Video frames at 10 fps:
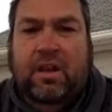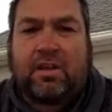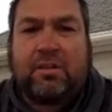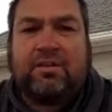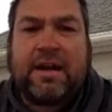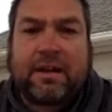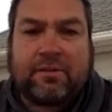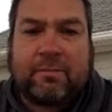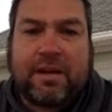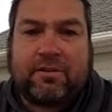the
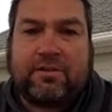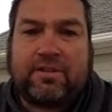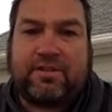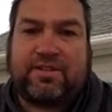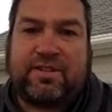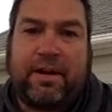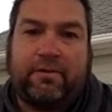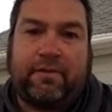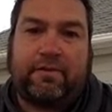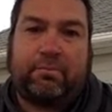text message
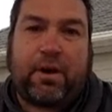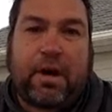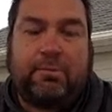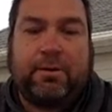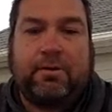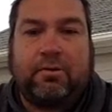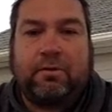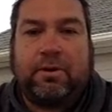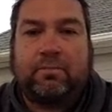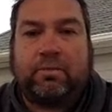itself is probably going to
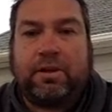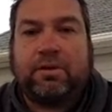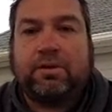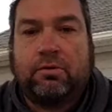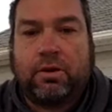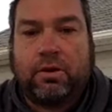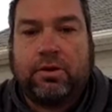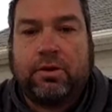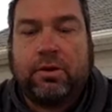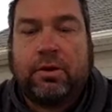be pretty short.
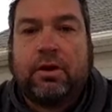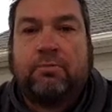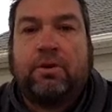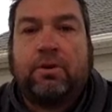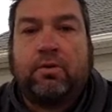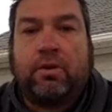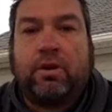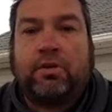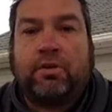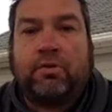But you
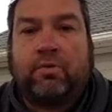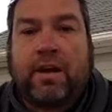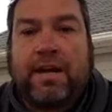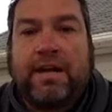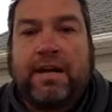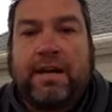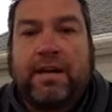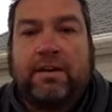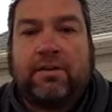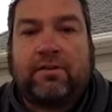want to write
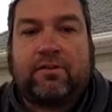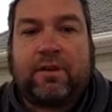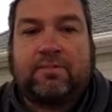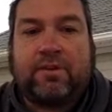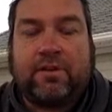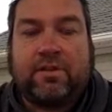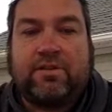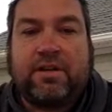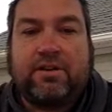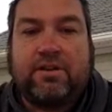in descriptions
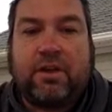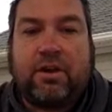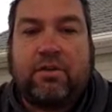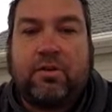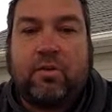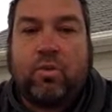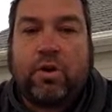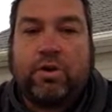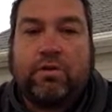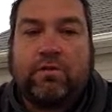that show that,
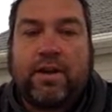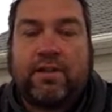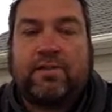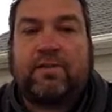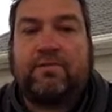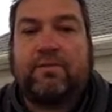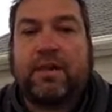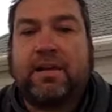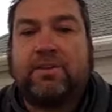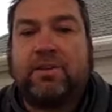one, you've read this
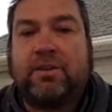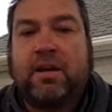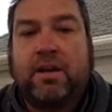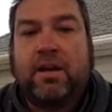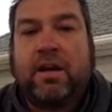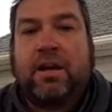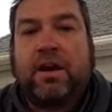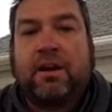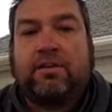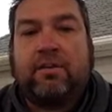information, and
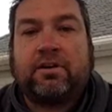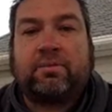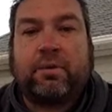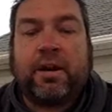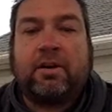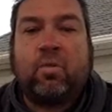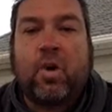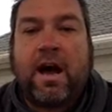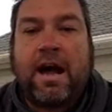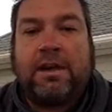also explain
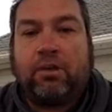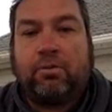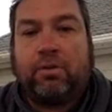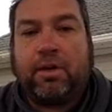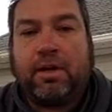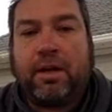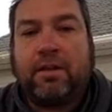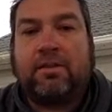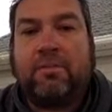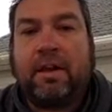why you put
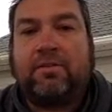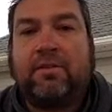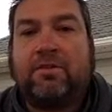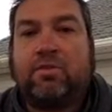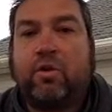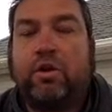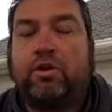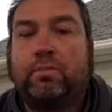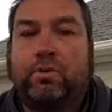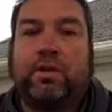in the message what
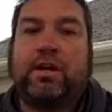you put